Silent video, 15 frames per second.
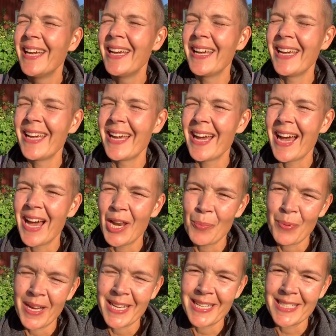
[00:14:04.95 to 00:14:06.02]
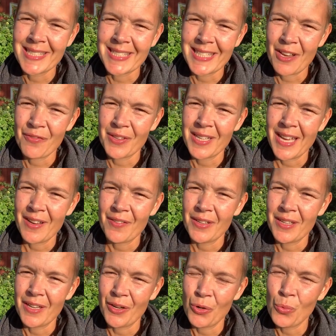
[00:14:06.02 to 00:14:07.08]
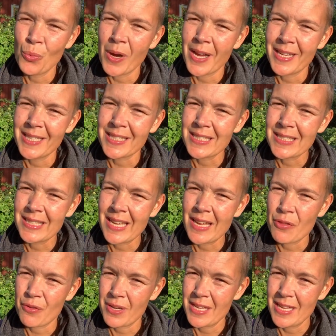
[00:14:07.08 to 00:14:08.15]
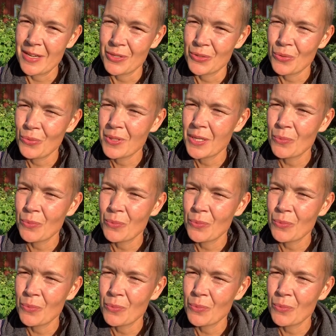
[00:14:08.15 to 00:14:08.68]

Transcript: Alba is 7 and Lua is 3 years old.